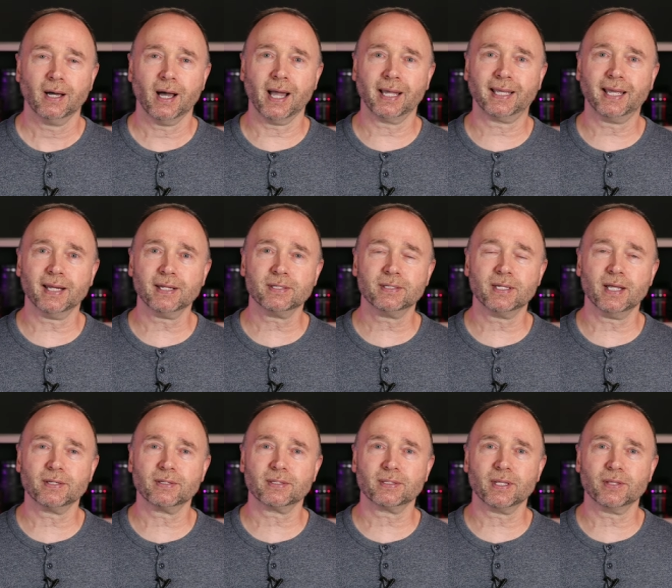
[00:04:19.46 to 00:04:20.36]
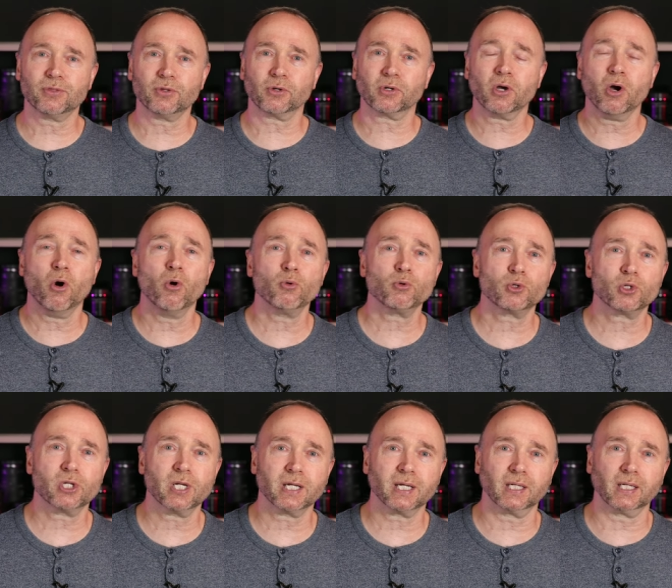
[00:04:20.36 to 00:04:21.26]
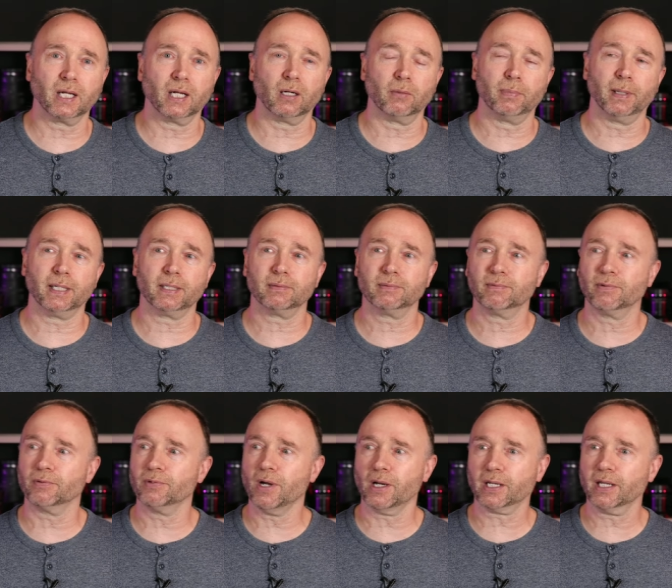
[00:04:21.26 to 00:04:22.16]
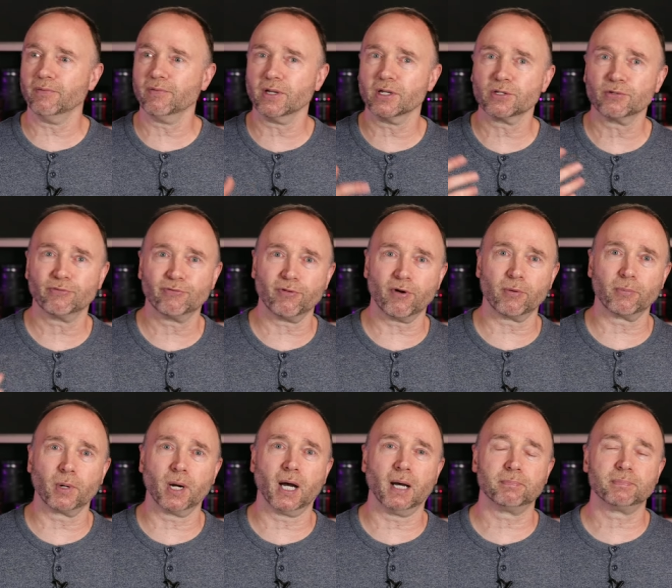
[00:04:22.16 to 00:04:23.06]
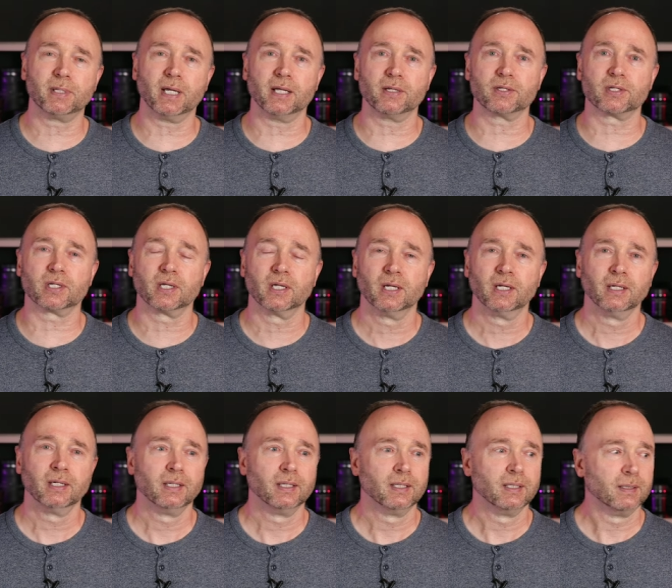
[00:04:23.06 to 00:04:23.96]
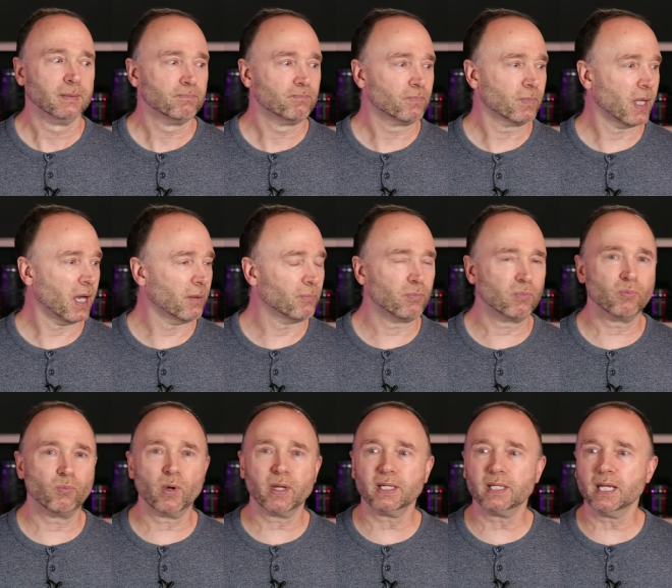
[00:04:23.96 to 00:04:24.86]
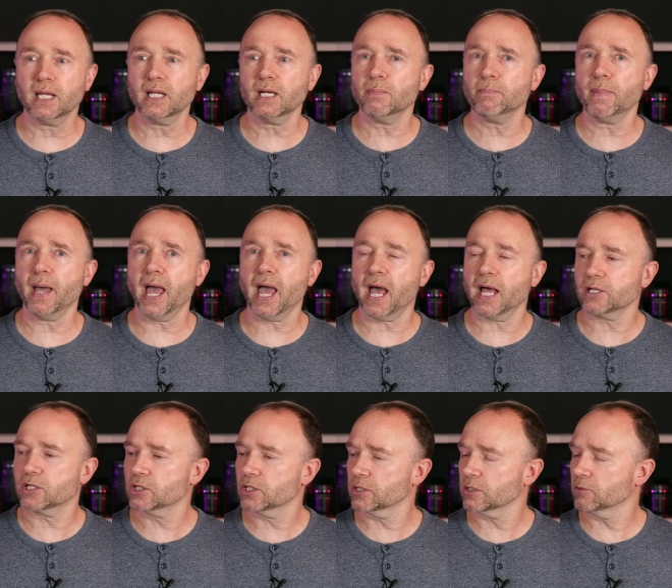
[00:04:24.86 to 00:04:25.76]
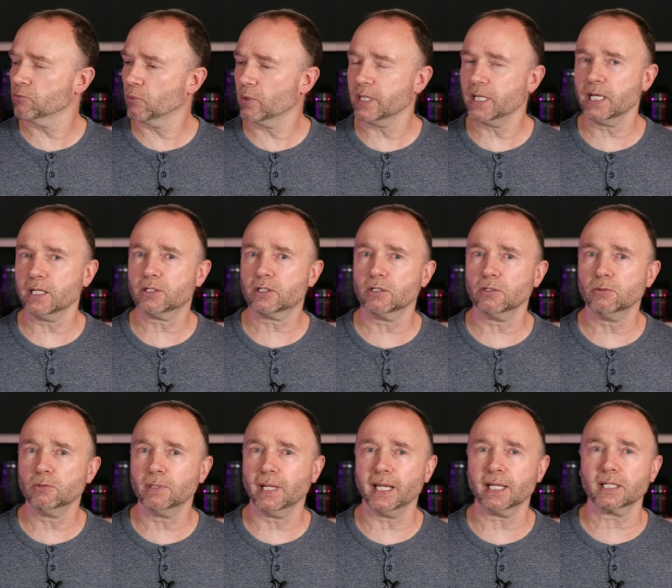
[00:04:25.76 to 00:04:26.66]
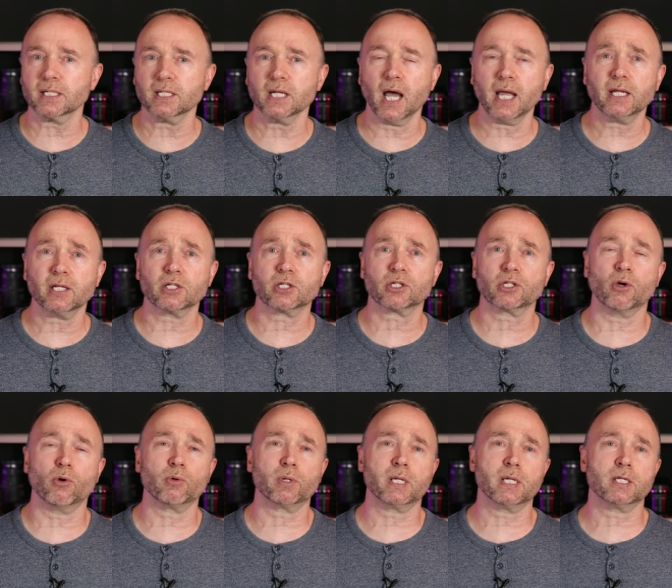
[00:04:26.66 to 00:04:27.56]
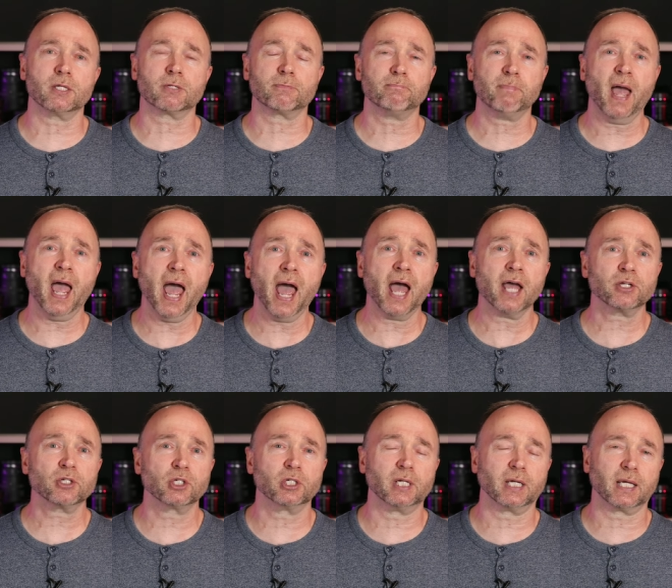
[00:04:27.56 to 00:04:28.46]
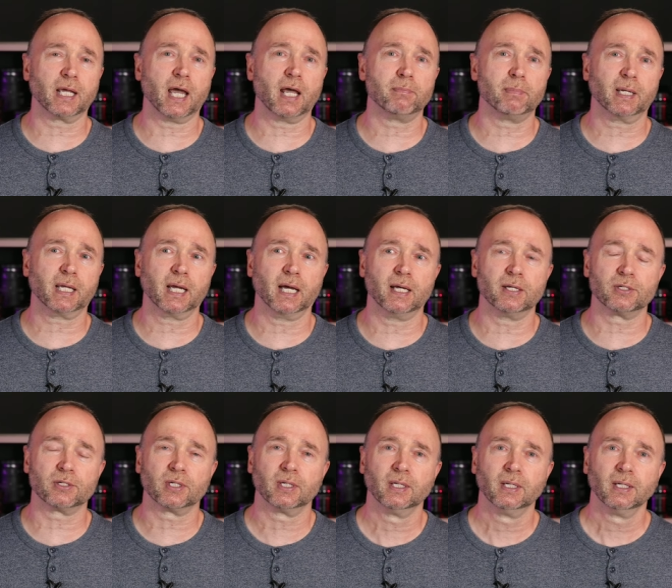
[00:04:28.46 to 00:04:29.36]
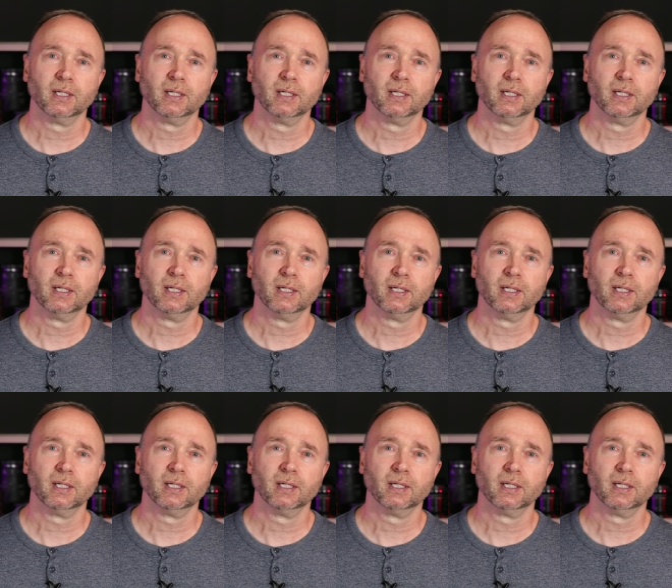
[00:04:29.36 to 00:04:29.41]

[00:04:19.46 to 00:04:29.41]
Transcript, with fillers: I get a sense that they're coasting a little bit. They're not giving us firmware updates. Um, we need a match. We need to ignite Sony's passion again, because